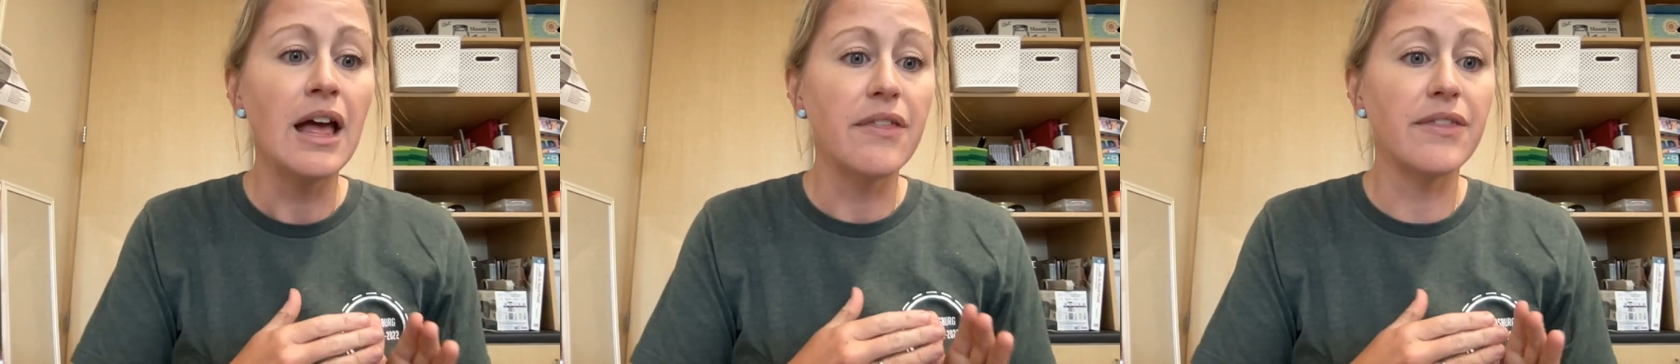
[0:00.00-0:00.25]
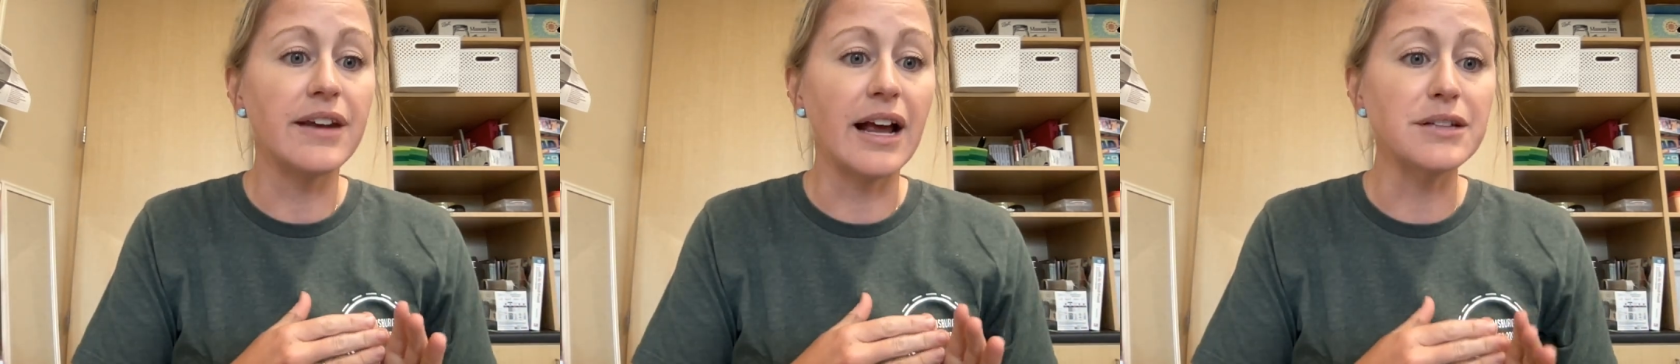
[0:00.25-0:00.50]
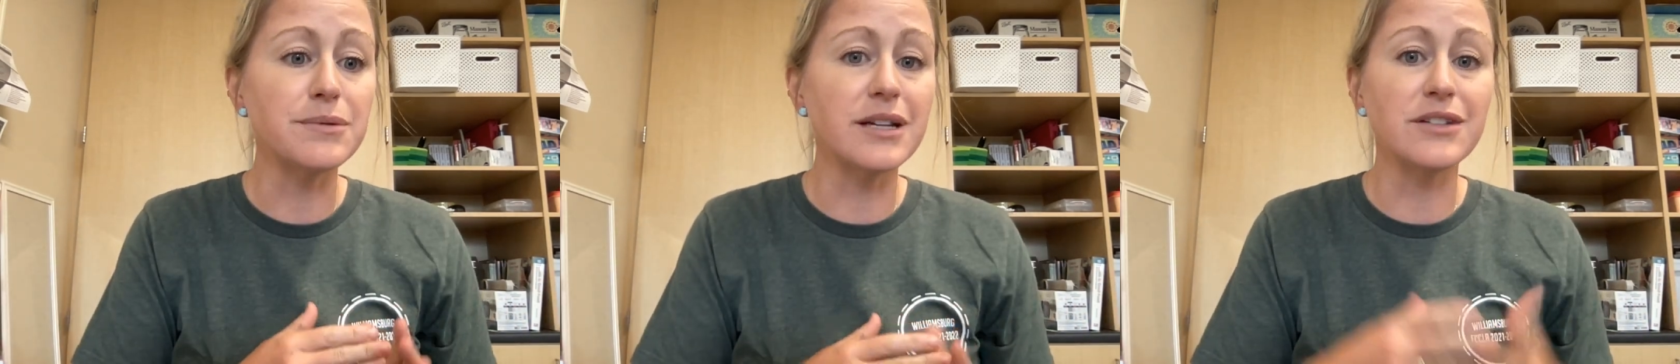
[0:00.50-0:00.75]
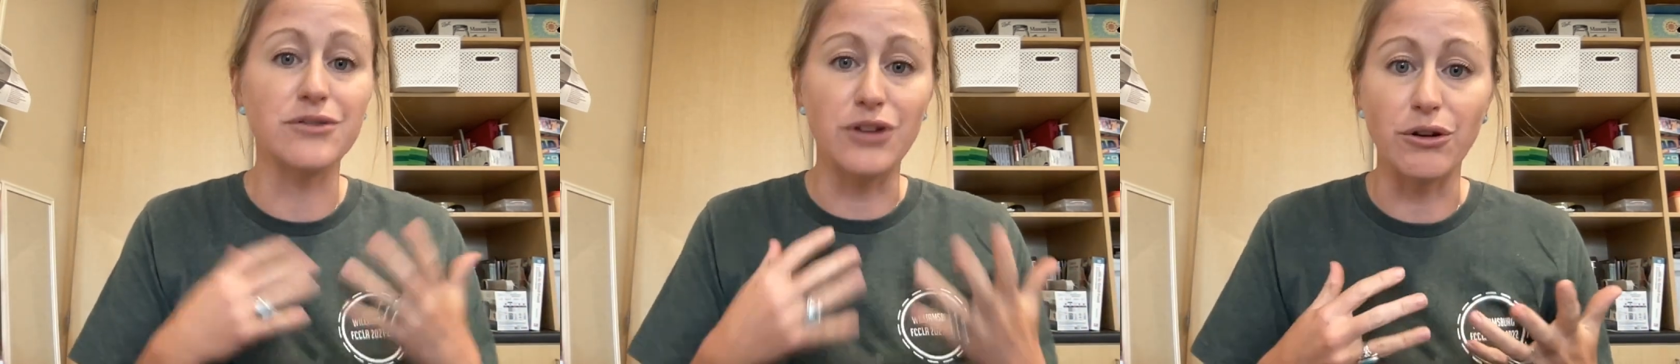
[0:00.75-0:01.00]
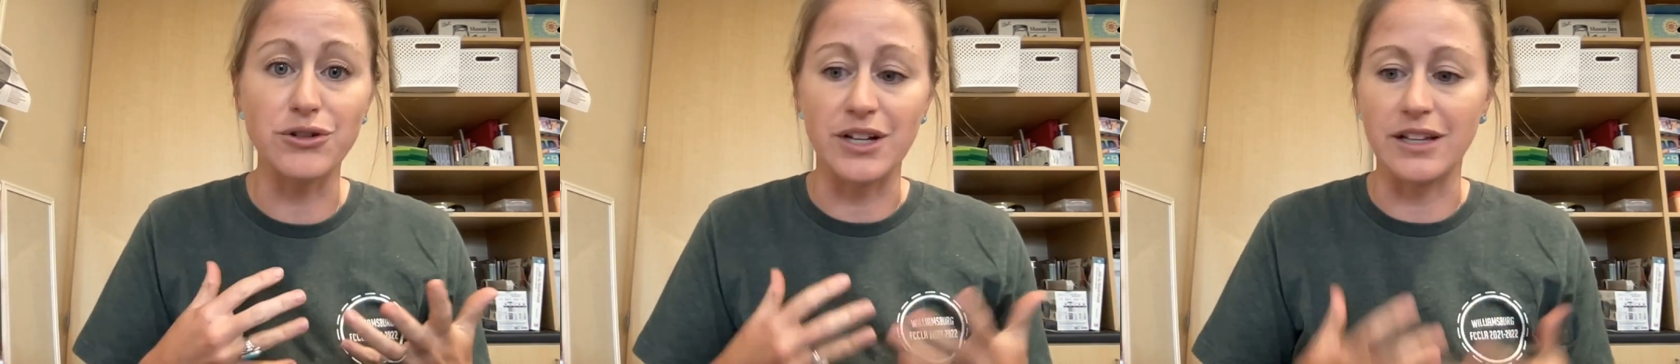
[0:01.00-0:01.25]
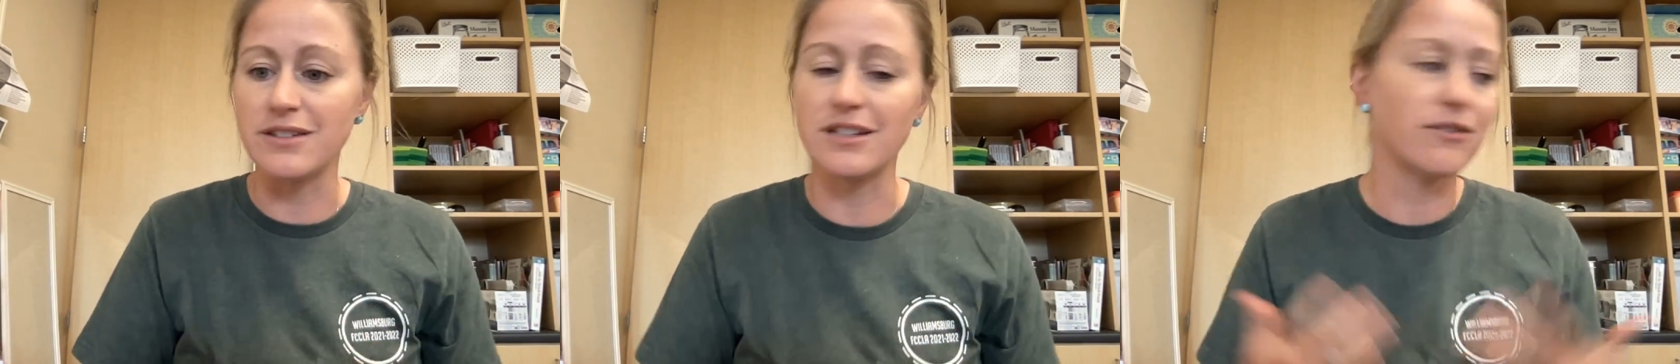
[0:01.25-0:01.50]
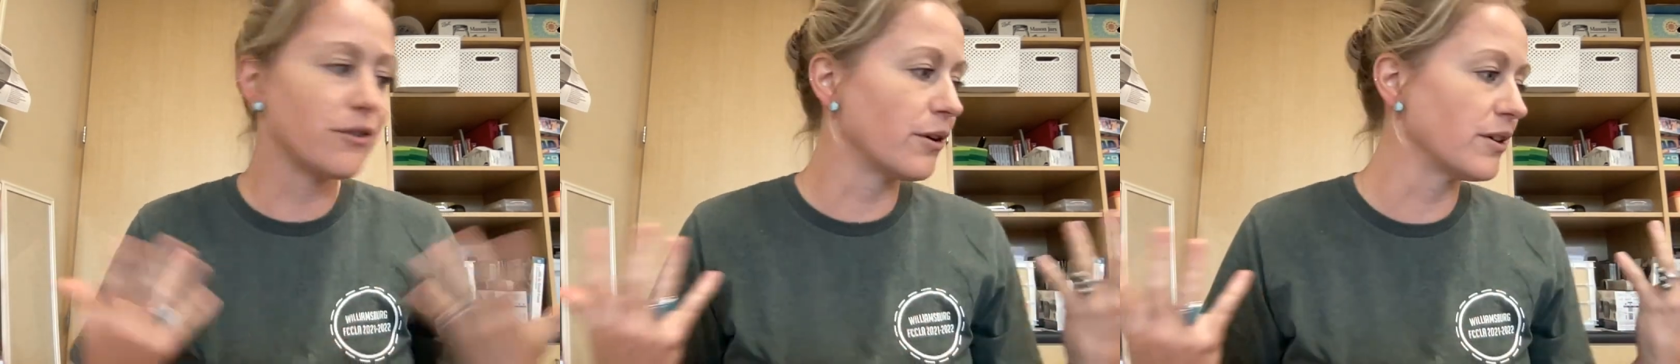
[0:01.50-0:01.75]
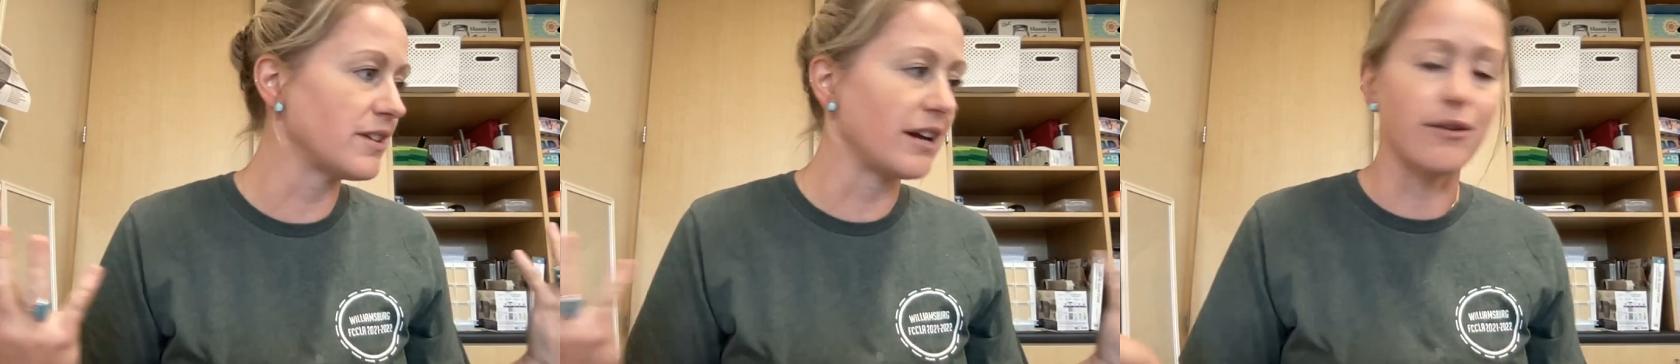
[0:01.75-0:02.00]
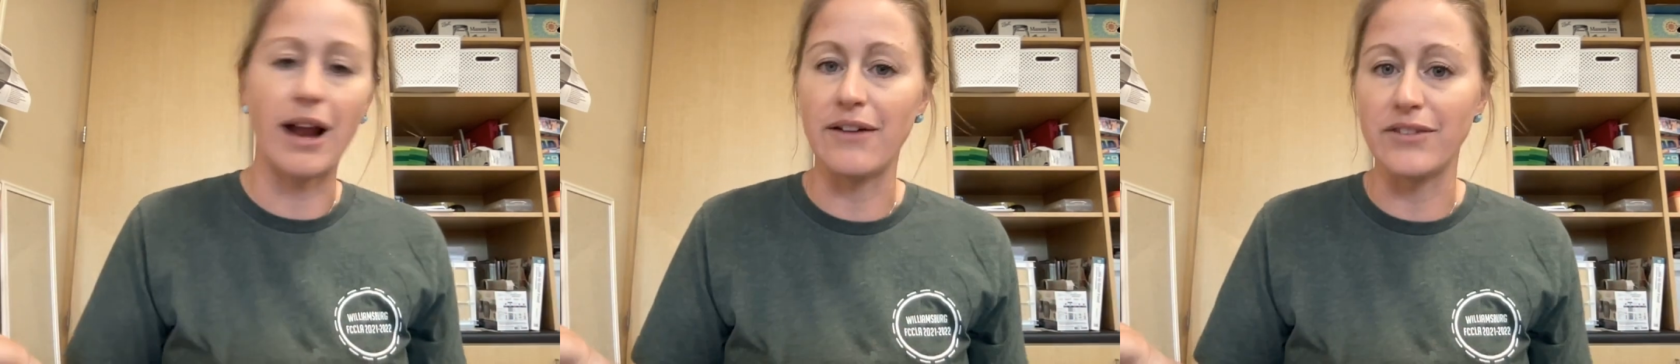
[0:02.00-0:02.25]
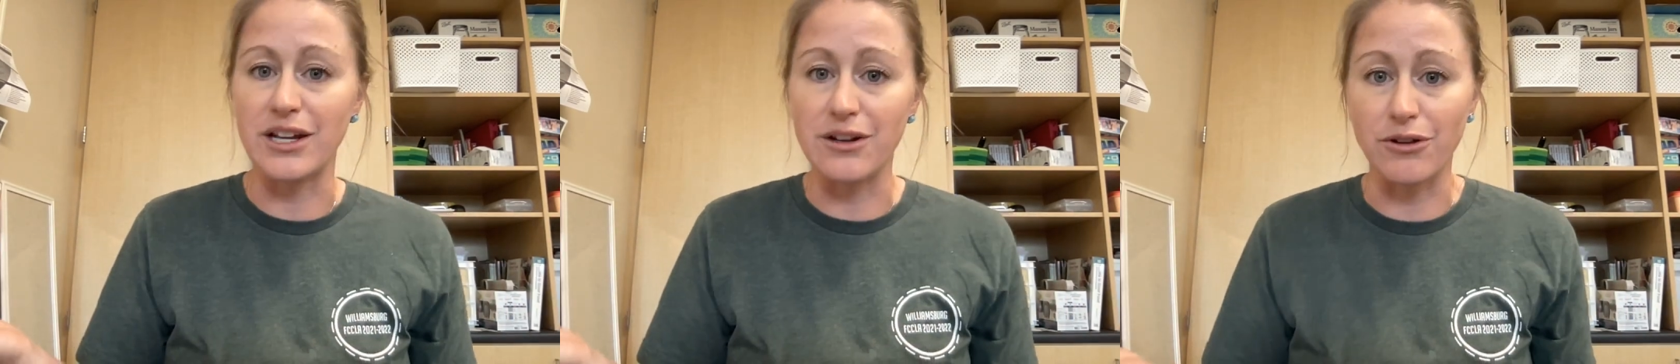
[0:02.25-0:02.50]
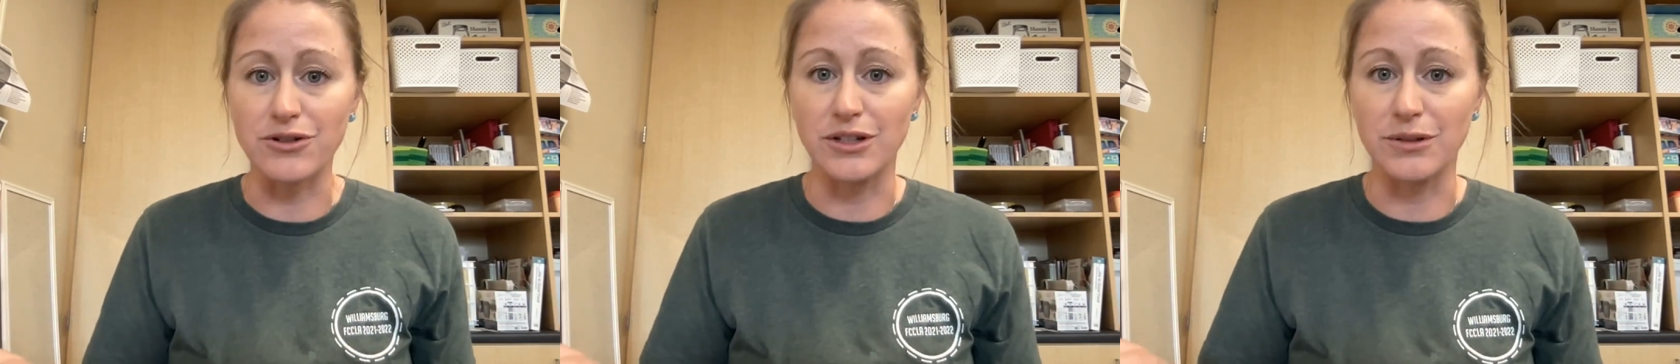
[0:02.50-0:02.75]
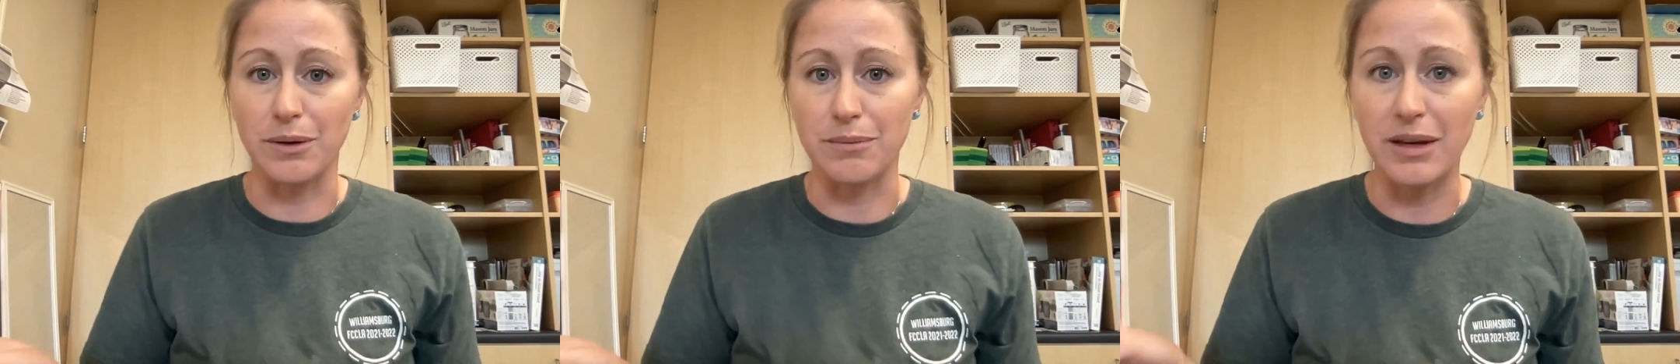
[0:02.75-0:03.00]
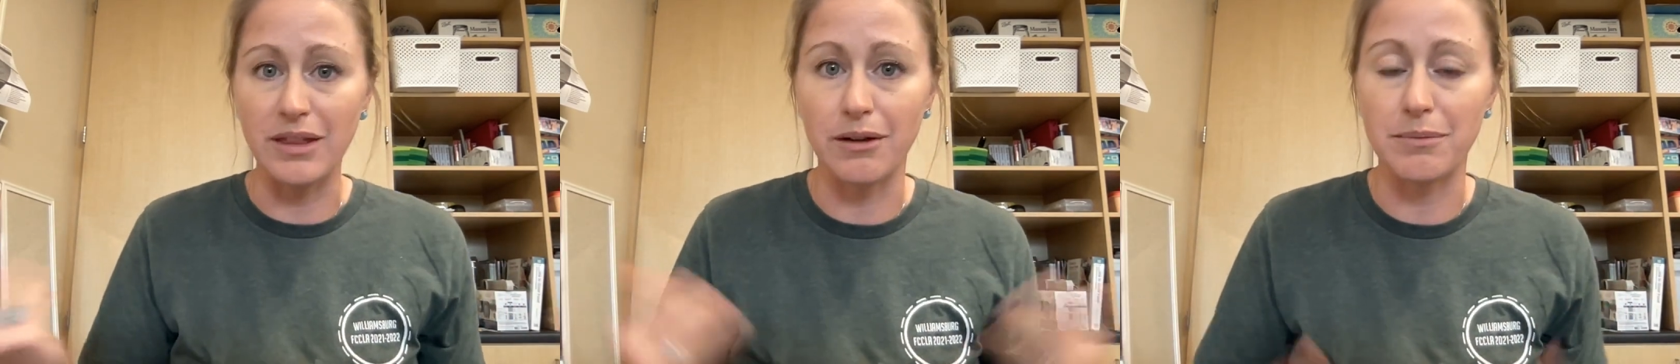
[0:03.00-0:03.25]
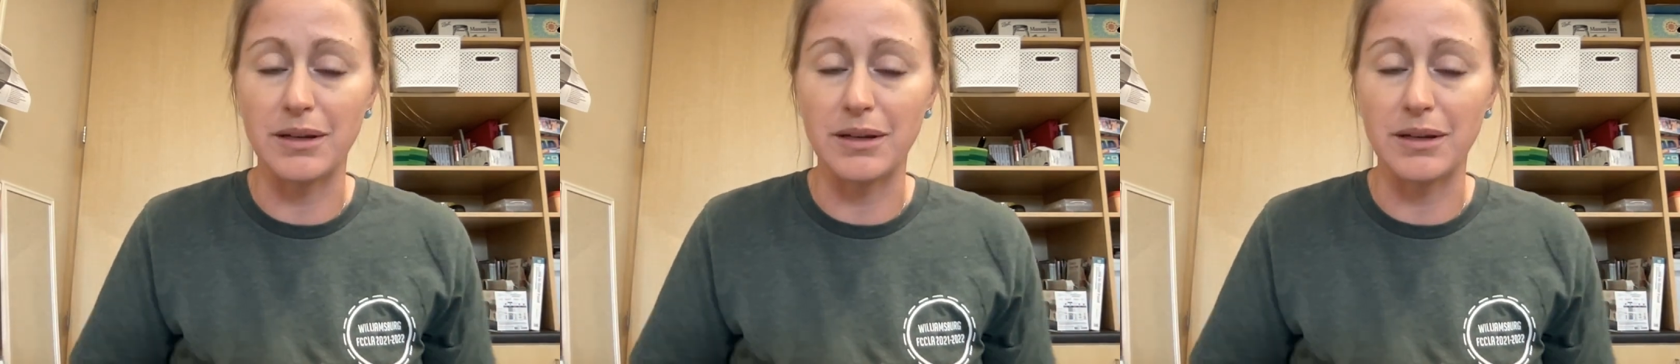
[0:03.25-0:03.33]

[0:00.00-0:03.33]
The next one is notions, and of course I don't have any notions with me, that would